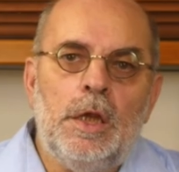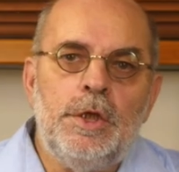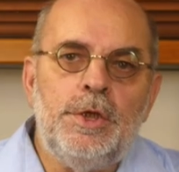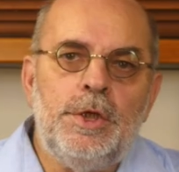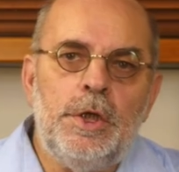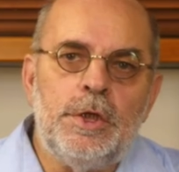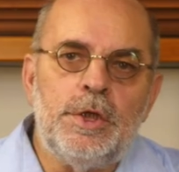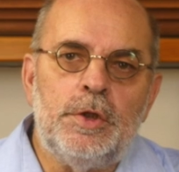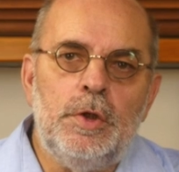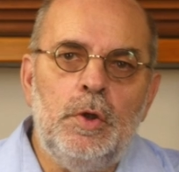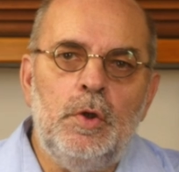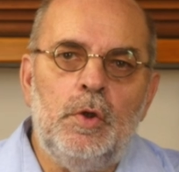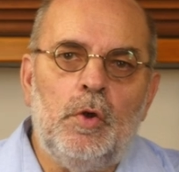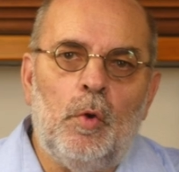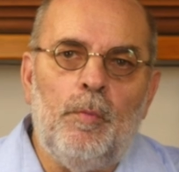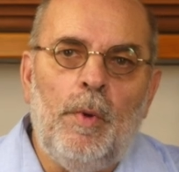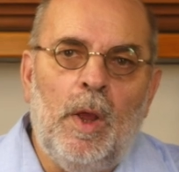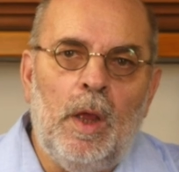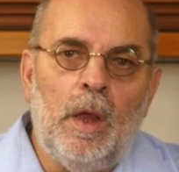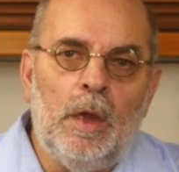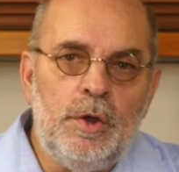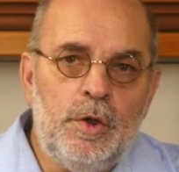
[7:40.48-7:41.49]
Just hook
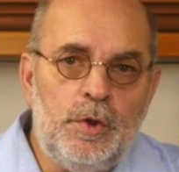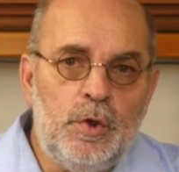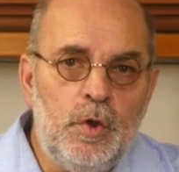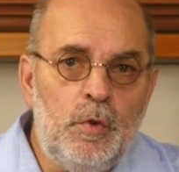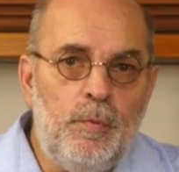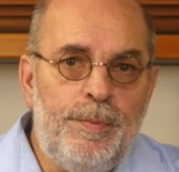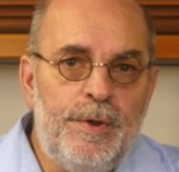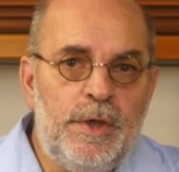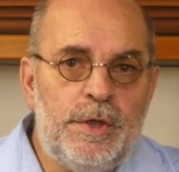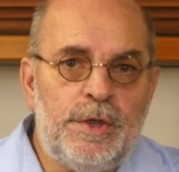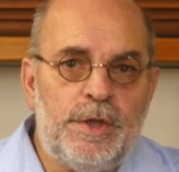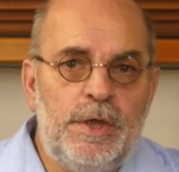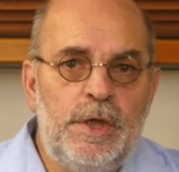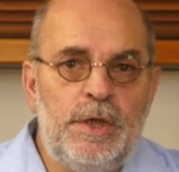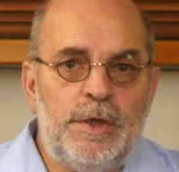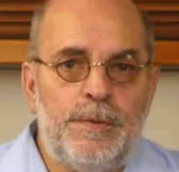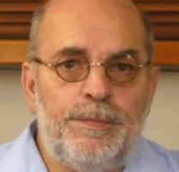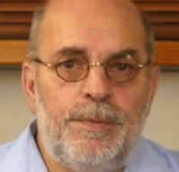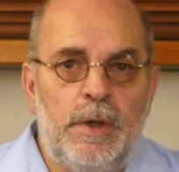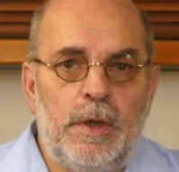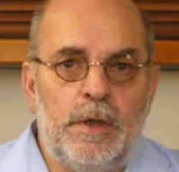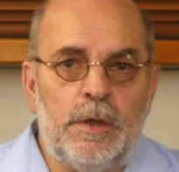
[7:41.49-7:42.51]
up two PC
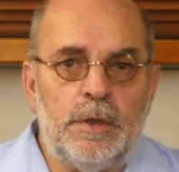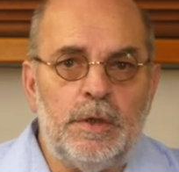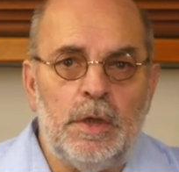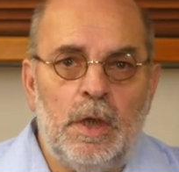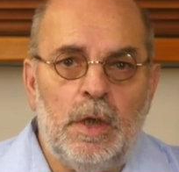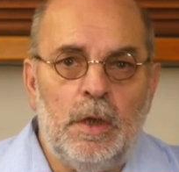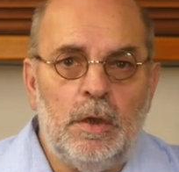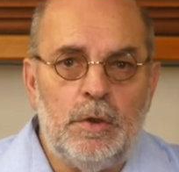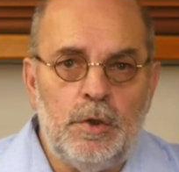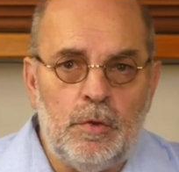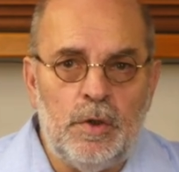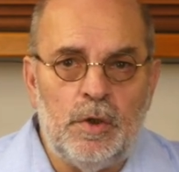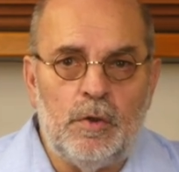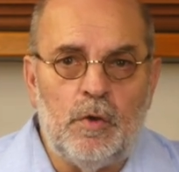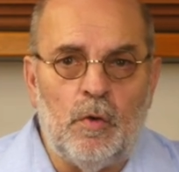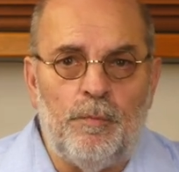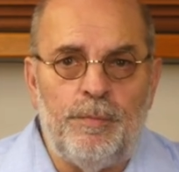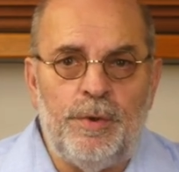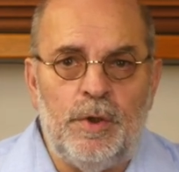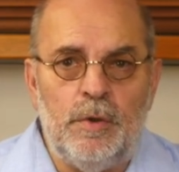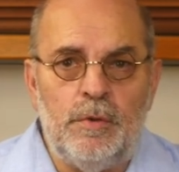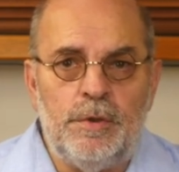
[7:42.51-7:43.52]
speakers to the
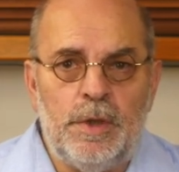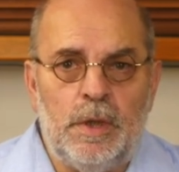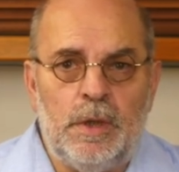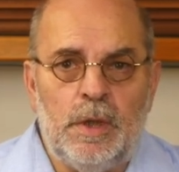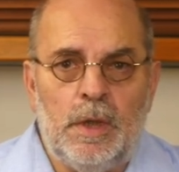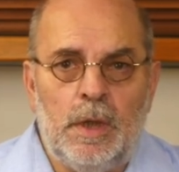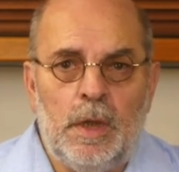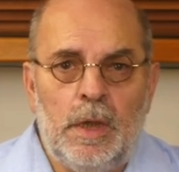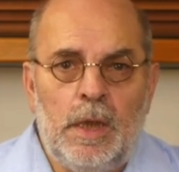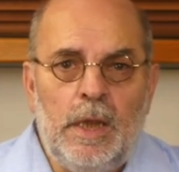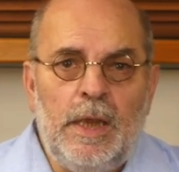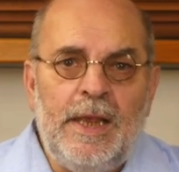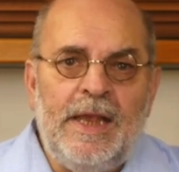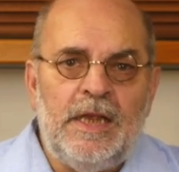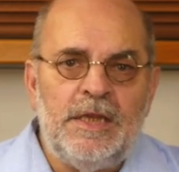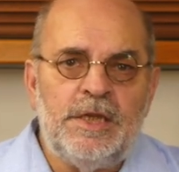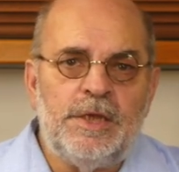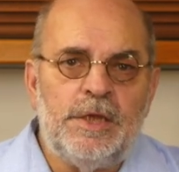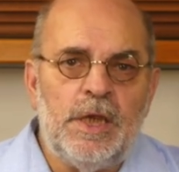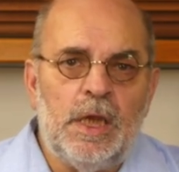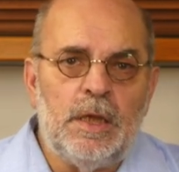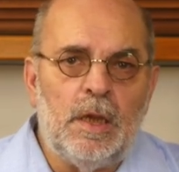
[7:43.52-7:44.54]
computer
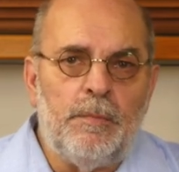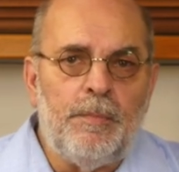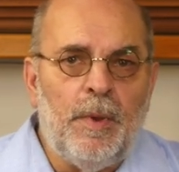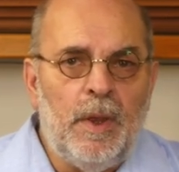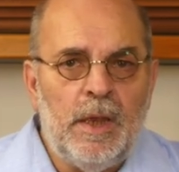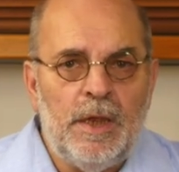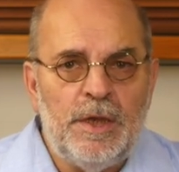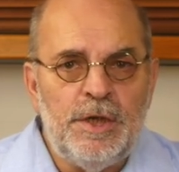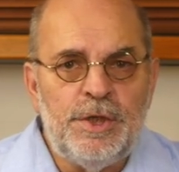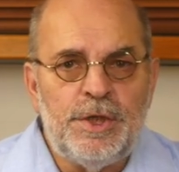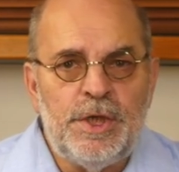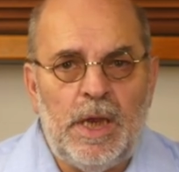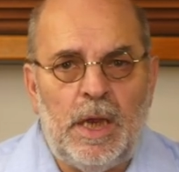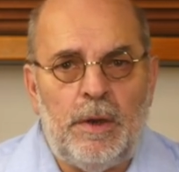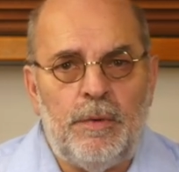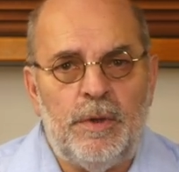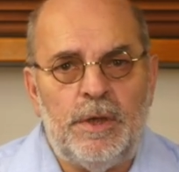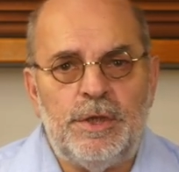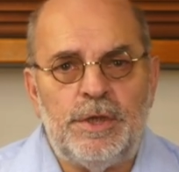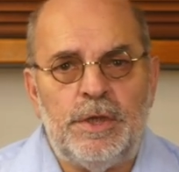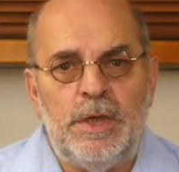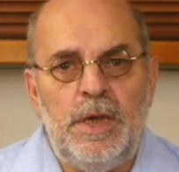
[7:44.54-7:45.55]
and set up a
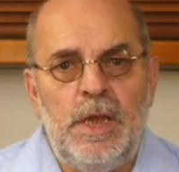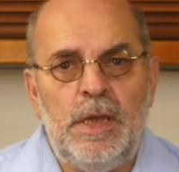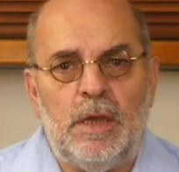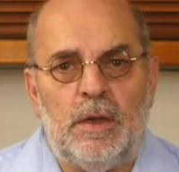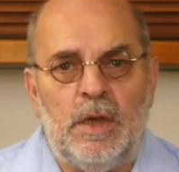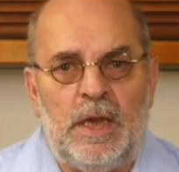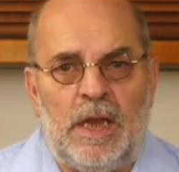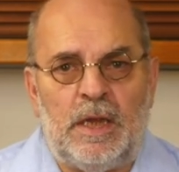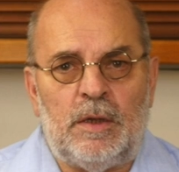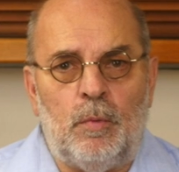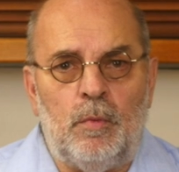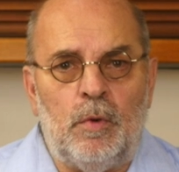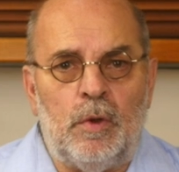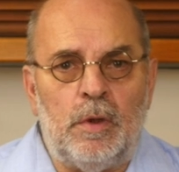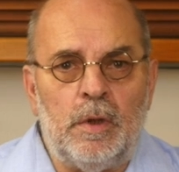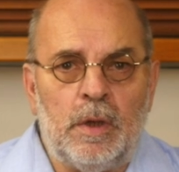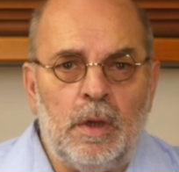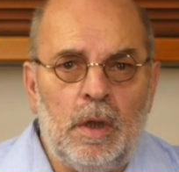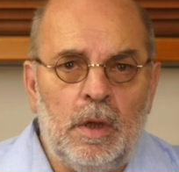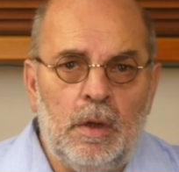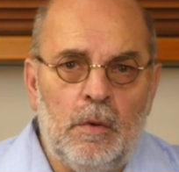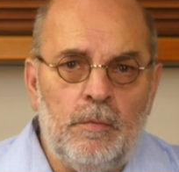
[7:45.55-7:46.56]
sharing sneaker
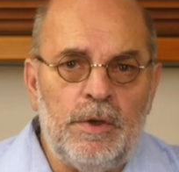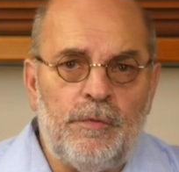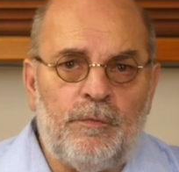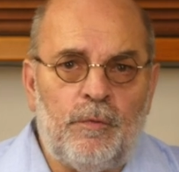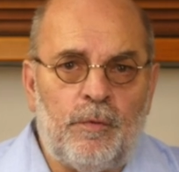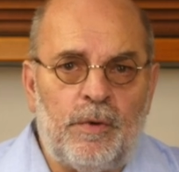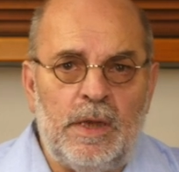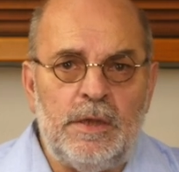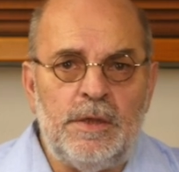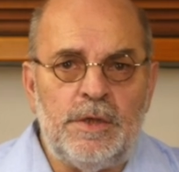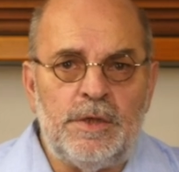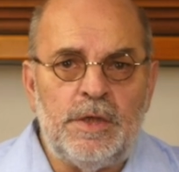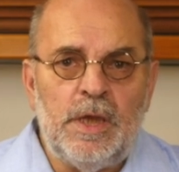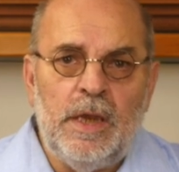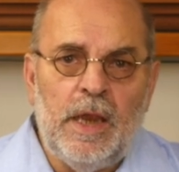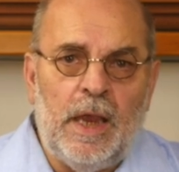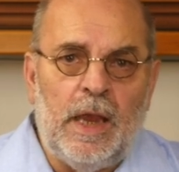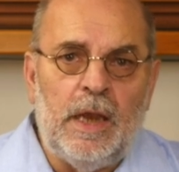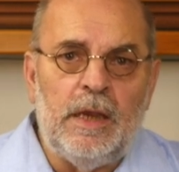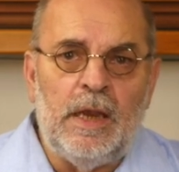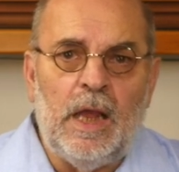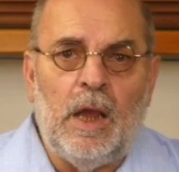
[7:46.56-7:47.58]
network with friends,
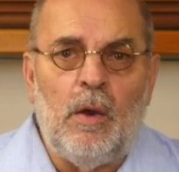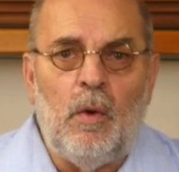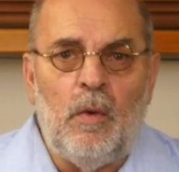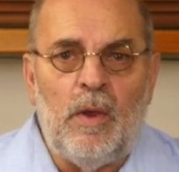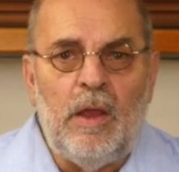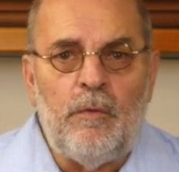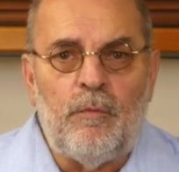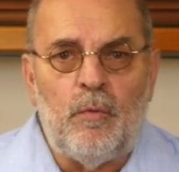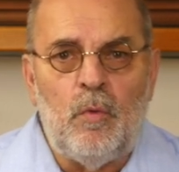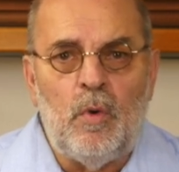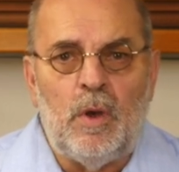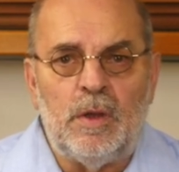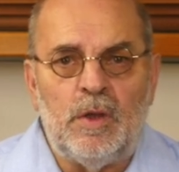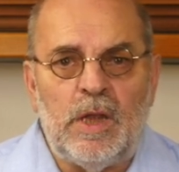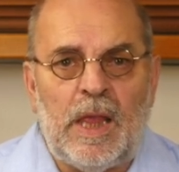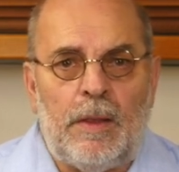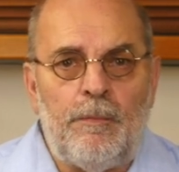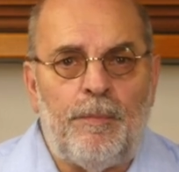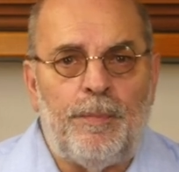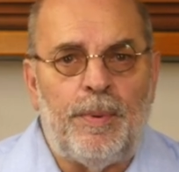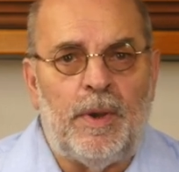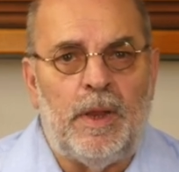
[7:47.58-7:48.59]
and now everyone
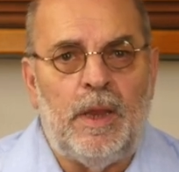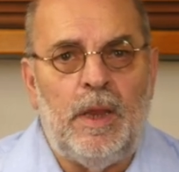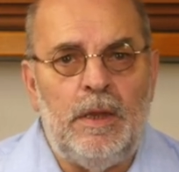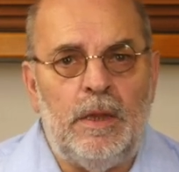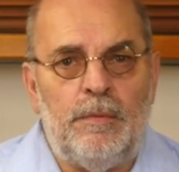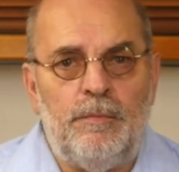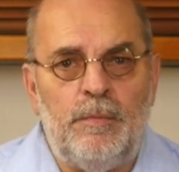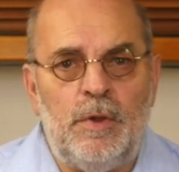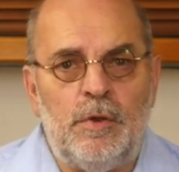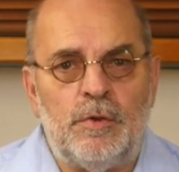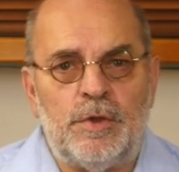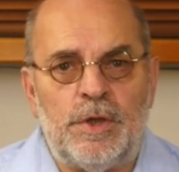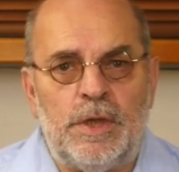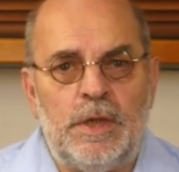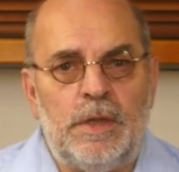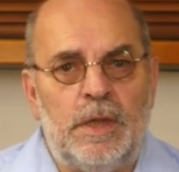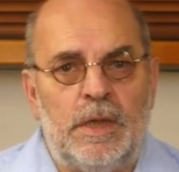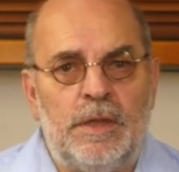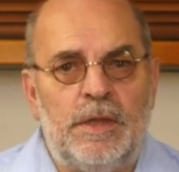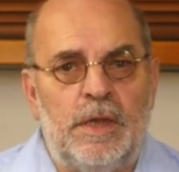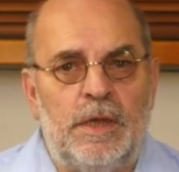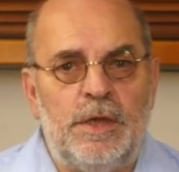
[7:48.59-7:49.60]
can play the music
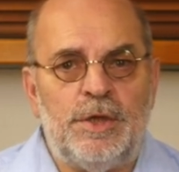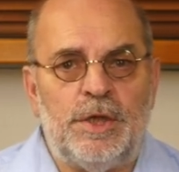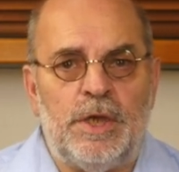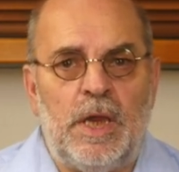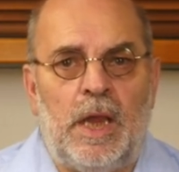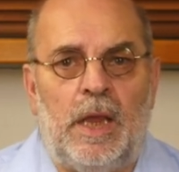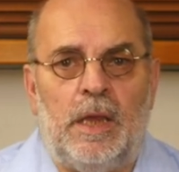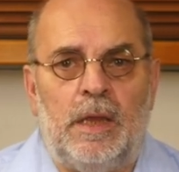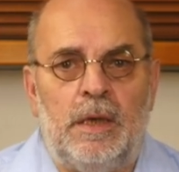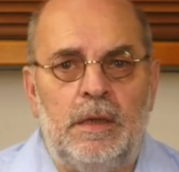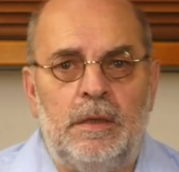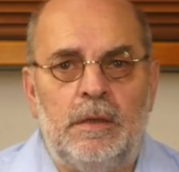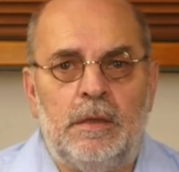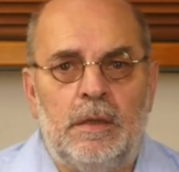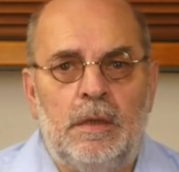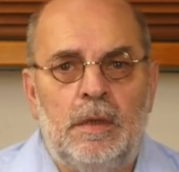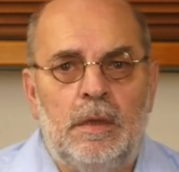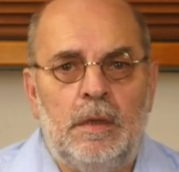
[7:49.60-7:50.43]
that they shared.